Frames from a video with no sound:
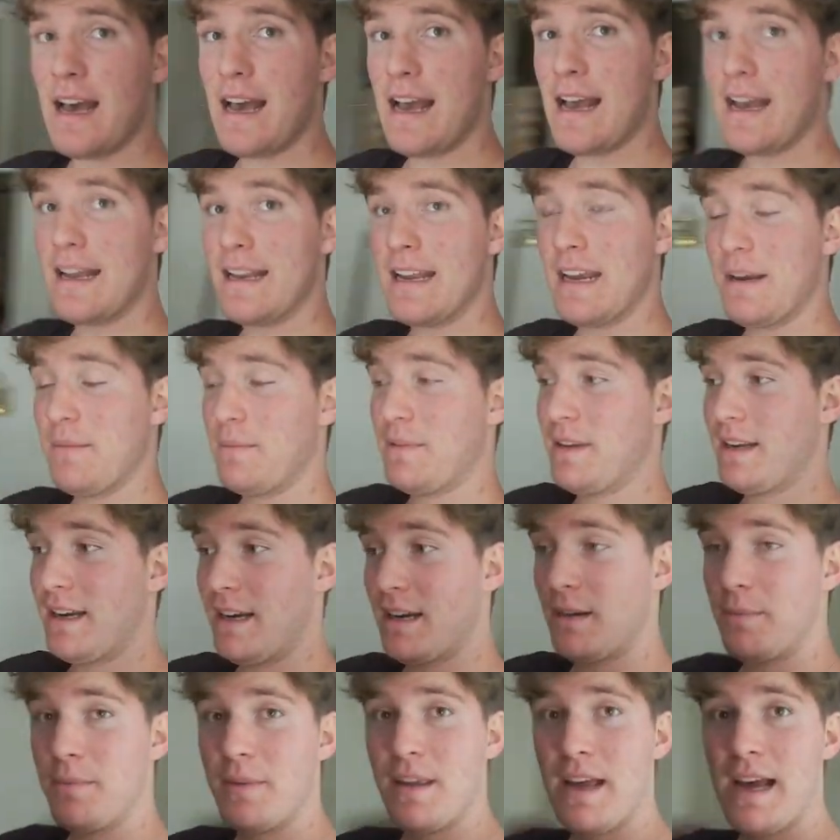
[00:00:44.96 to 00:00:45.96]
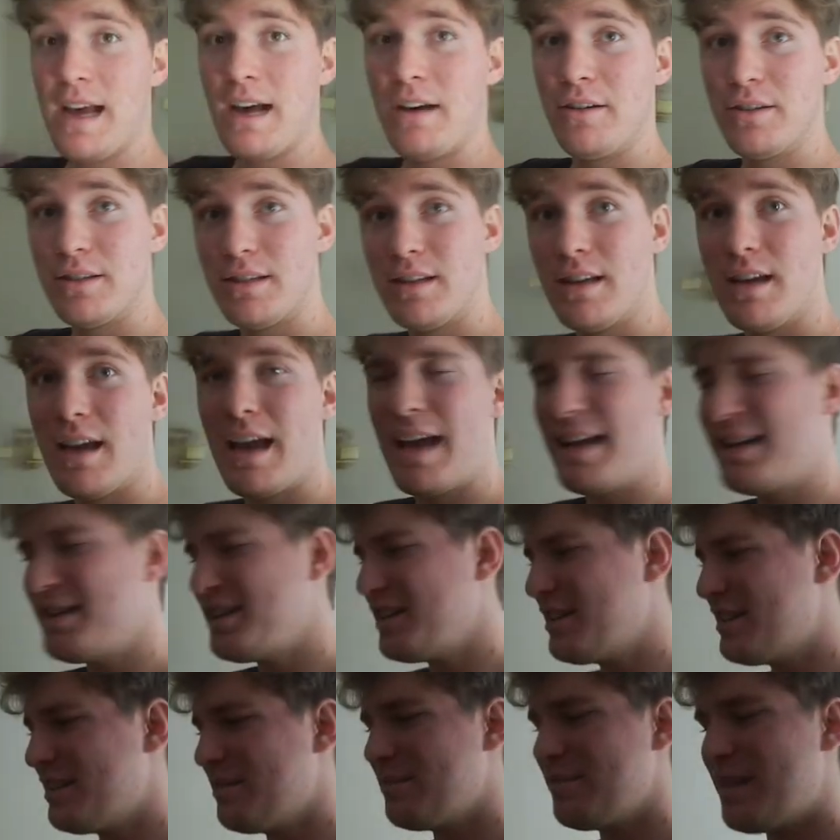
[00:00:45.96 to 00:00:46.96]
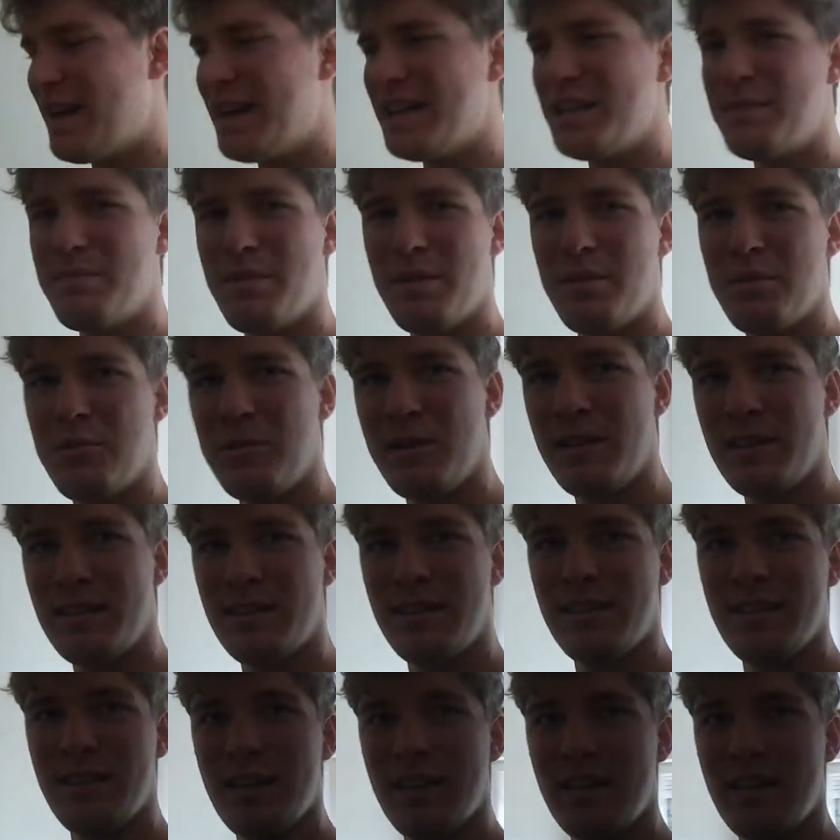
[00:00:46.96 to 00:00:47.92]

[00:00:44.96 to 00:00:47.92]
and emptying up the house. And it's just some nice memories